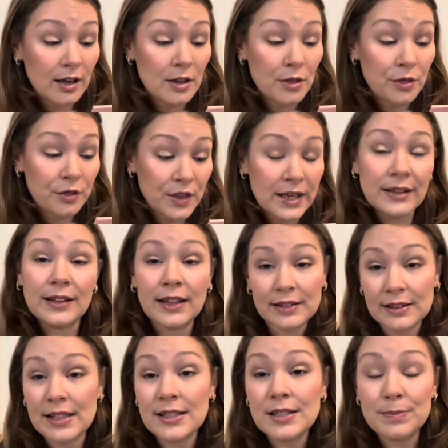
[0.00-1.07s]
think that
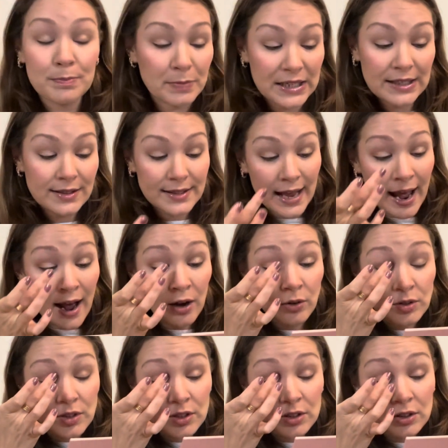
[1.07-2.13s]
this beats
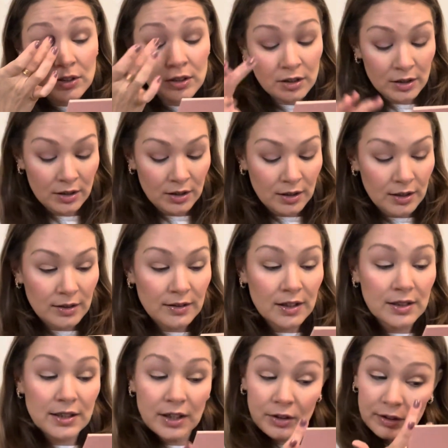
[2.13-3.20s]
out the
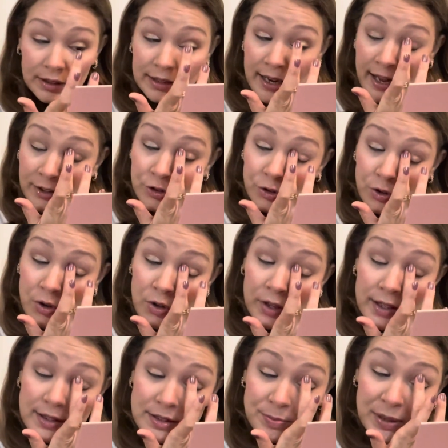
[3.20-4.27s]
Nearly Natural
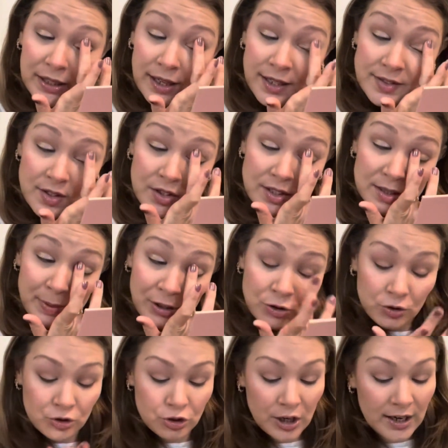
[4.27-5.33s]
is because of the special
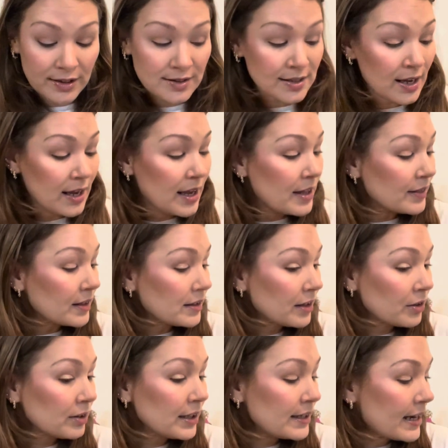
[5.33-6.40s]
shades. The
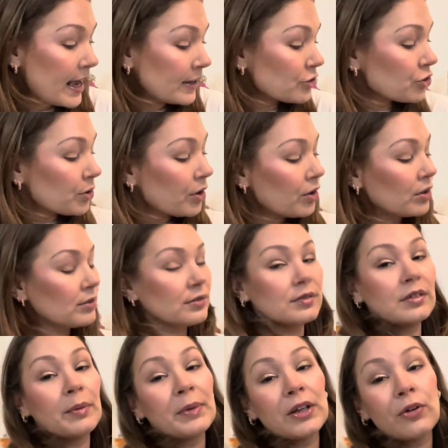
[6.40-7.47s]
Nearly Natural,
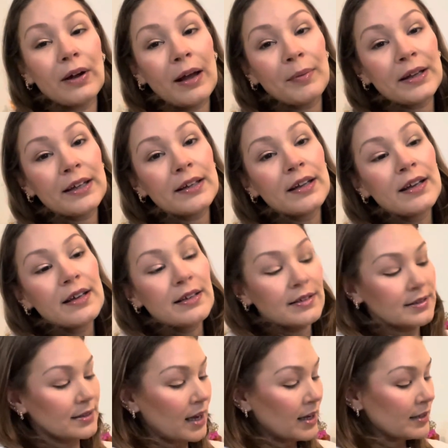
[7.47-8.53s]
let me grab it,
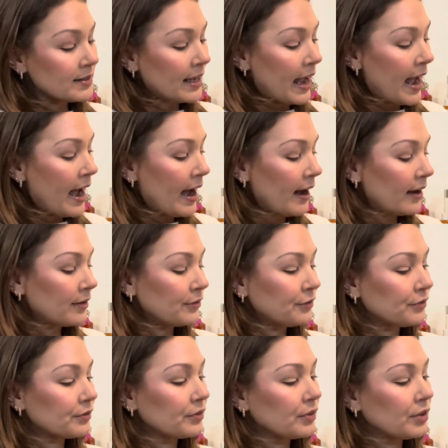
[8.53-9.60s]
does have,